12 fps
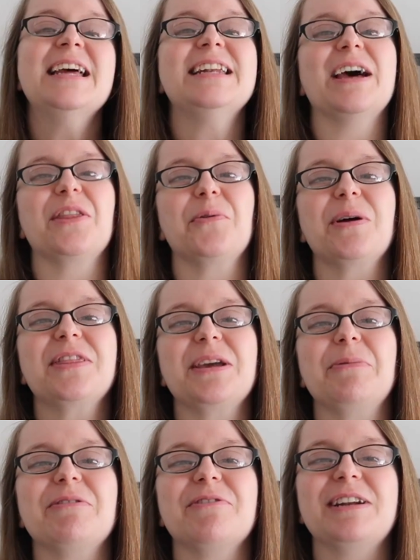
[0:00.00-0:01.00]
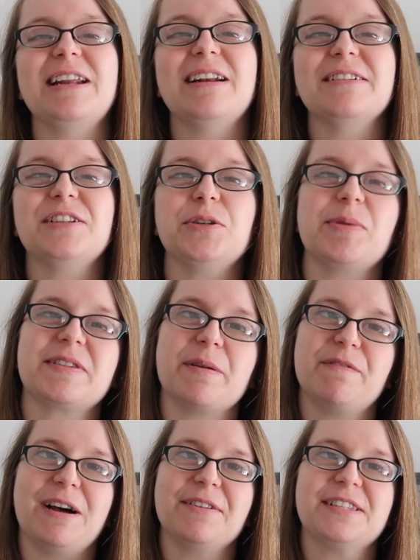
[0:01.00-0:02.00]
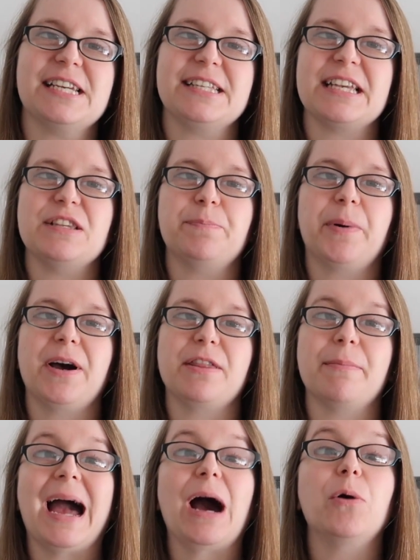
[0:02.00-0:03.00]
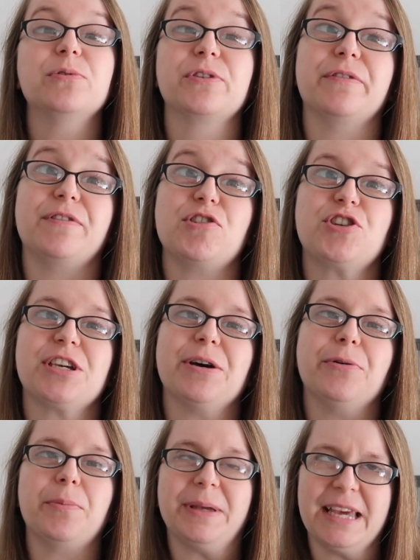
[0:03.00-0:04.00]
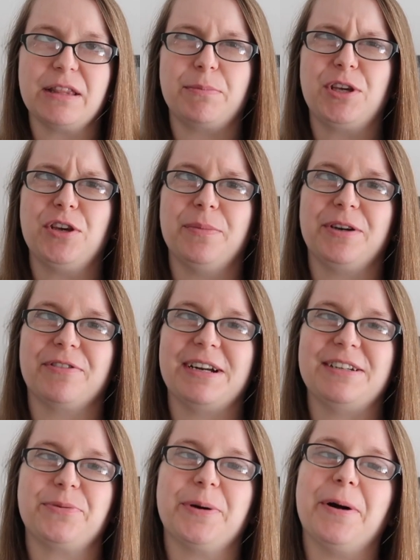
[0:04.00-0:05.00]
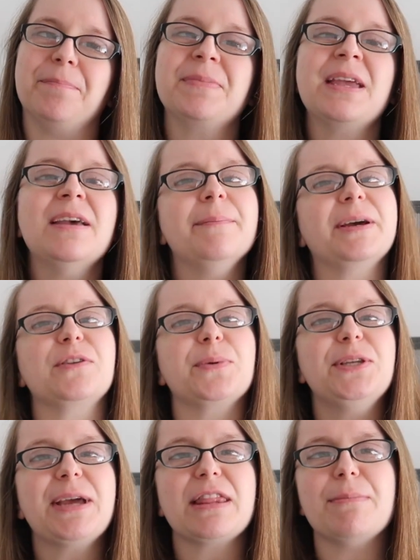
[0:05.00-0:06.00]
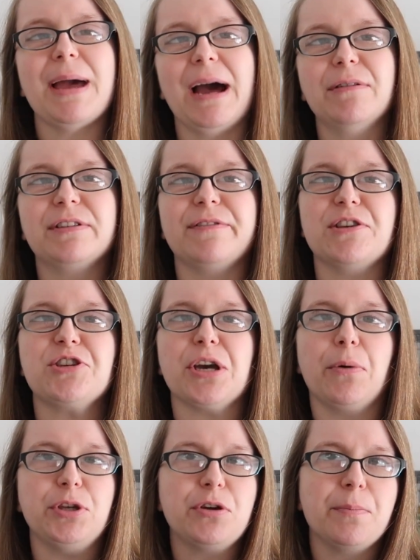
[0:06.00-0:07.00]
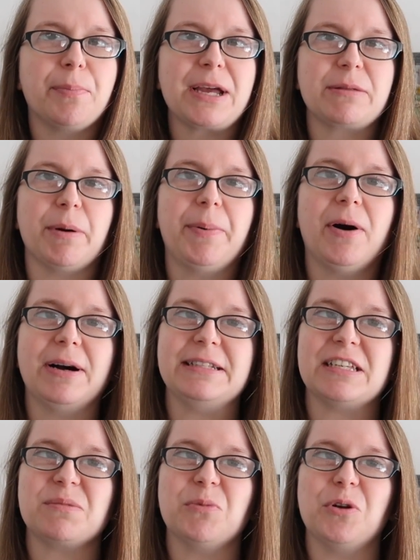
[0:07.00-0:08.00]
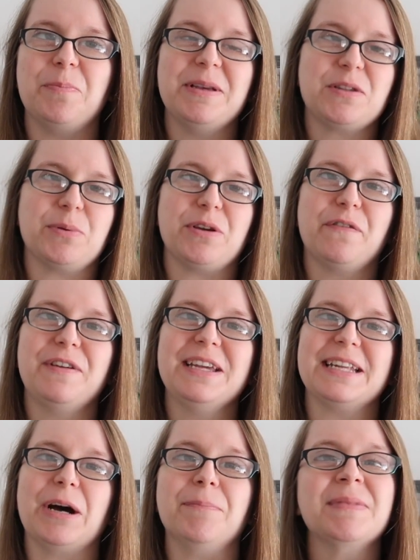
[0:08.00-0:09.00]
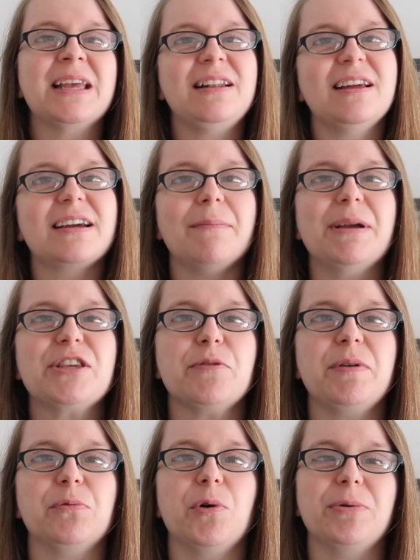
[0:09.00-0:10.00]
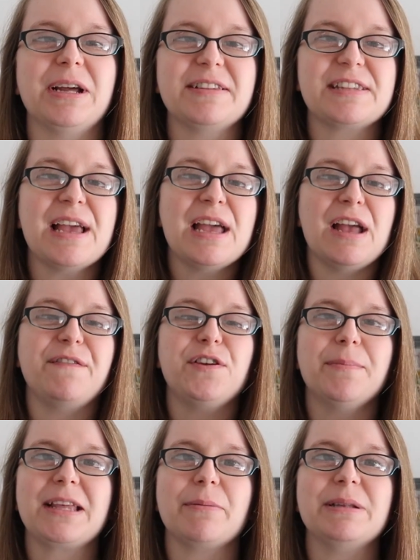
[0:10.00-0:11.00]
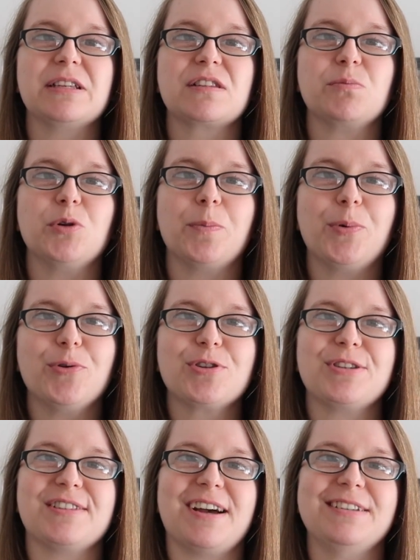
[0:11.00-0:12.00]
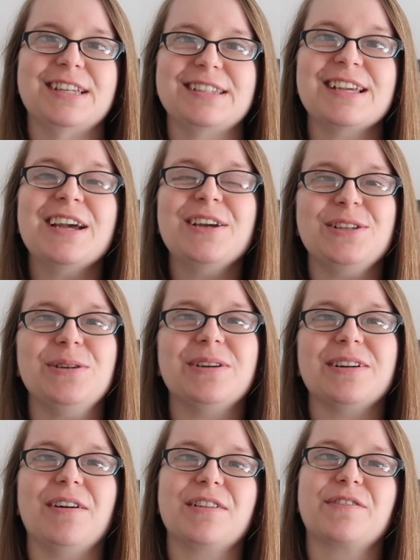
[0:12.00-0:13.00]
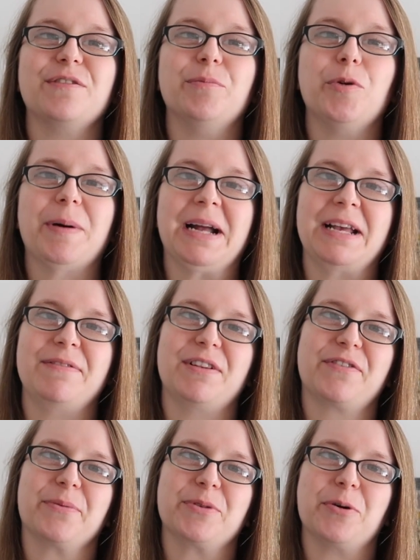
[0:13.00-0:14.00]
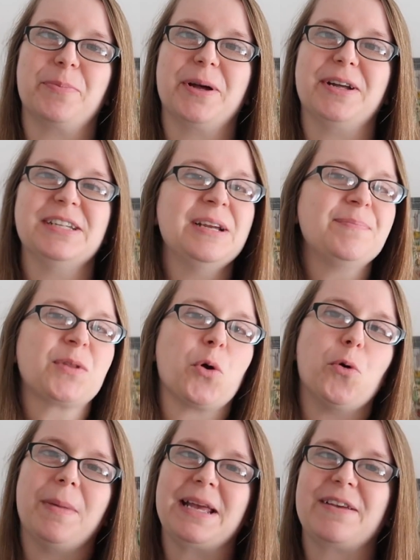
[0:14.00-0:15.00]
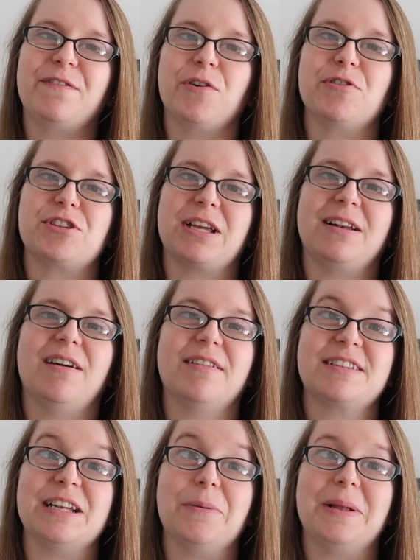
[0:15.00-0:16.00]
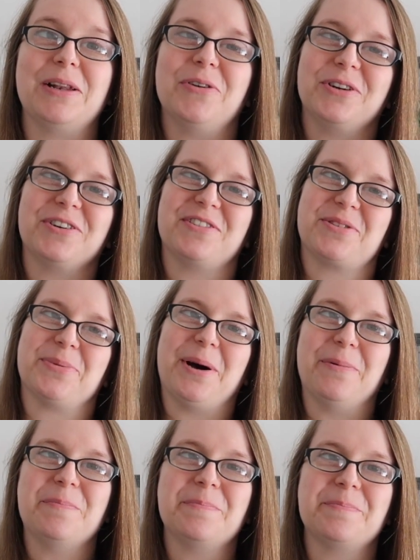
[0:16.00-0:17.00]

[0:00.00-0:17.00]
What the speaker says: Now, the one thing we really like to do with sunflower seeds is buy them out of the shell, and we get them human grade as well. Because when you get them out of the shell, you can break them apart into smaller bits with your fingernail. Like I mentioned with the walnuts, if you make them into smaller portion sizes, you can ask for more behaviours from your bird or make foraging last a little bit longer as well.